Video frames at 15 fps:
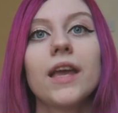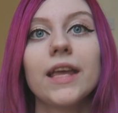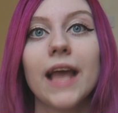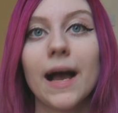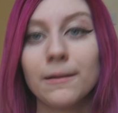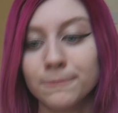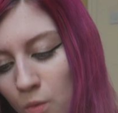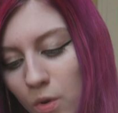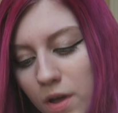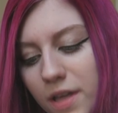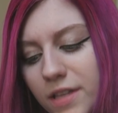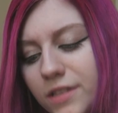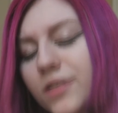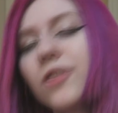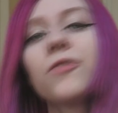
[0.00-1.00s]
yeah.
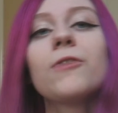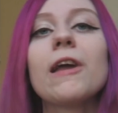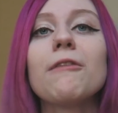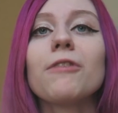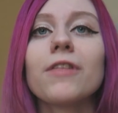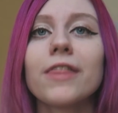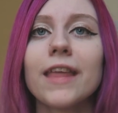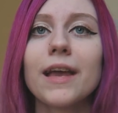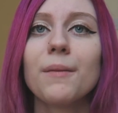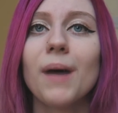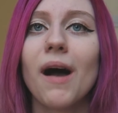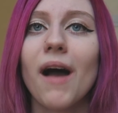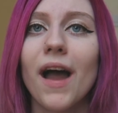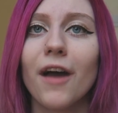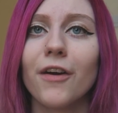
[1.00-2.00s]
What is your favourite thing
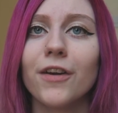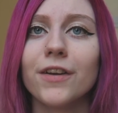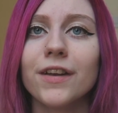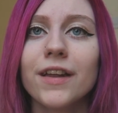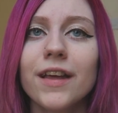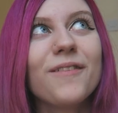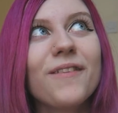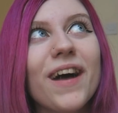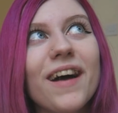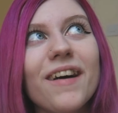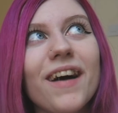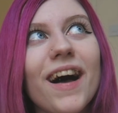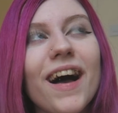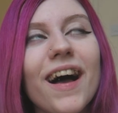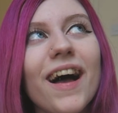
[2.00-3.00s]
about Aaron?
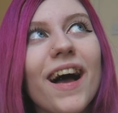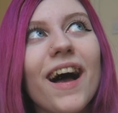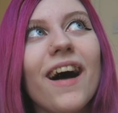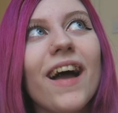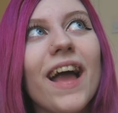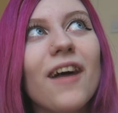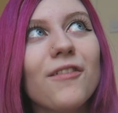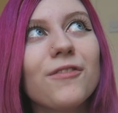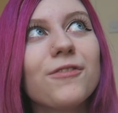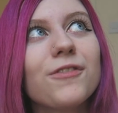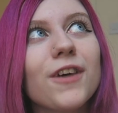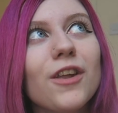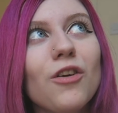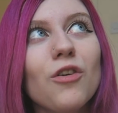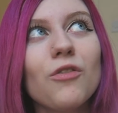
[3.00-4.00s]
Well, I have
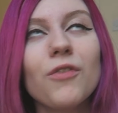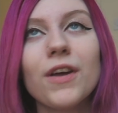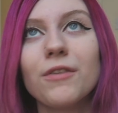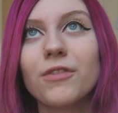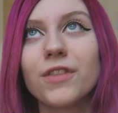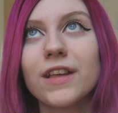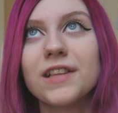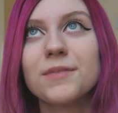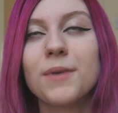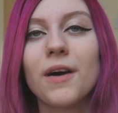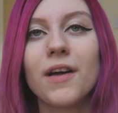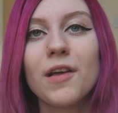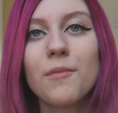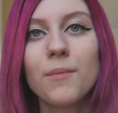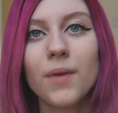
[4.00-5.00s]
a lot of favourite things
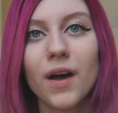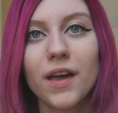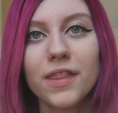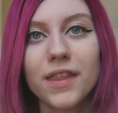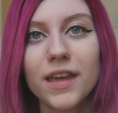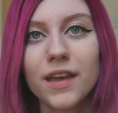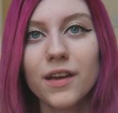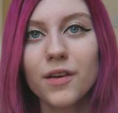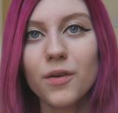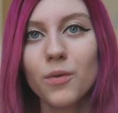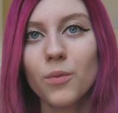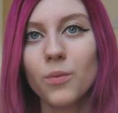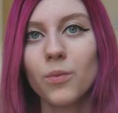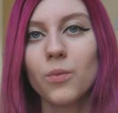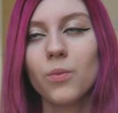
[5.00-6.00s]
about him, but I think
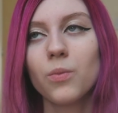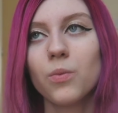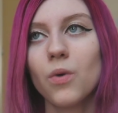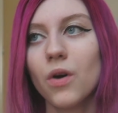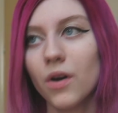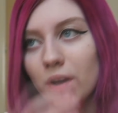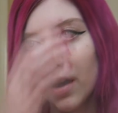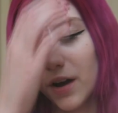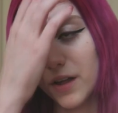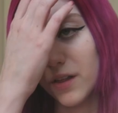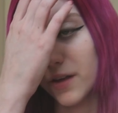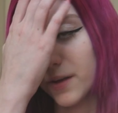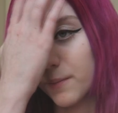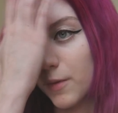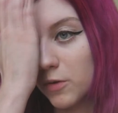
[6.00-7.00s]
what I
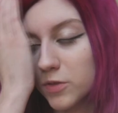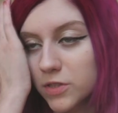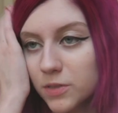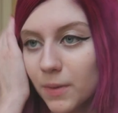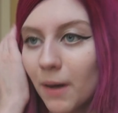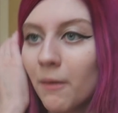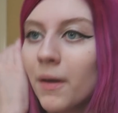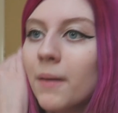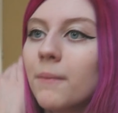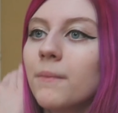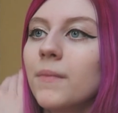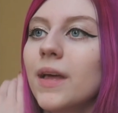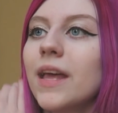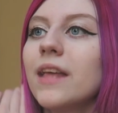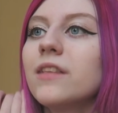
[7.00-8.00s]
like most about him
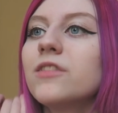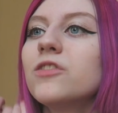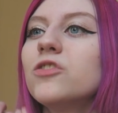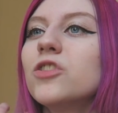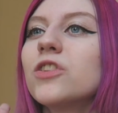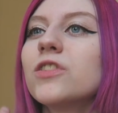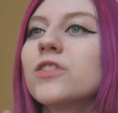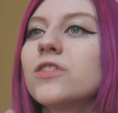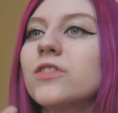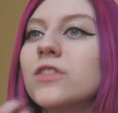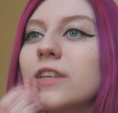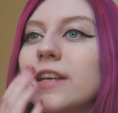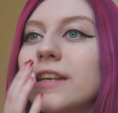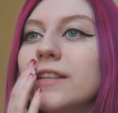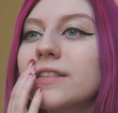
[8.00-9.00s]
is just
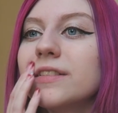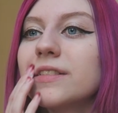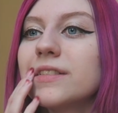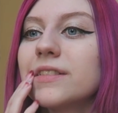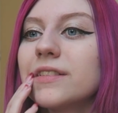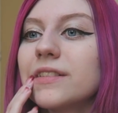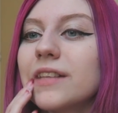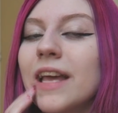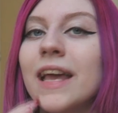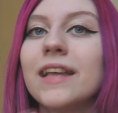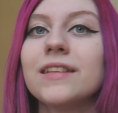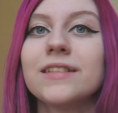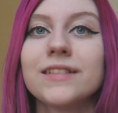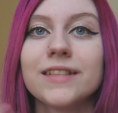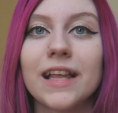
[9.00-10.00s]
his
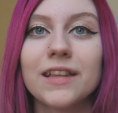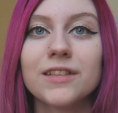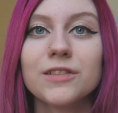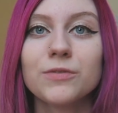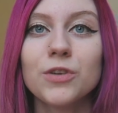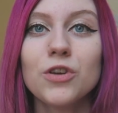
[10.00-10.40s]
sense of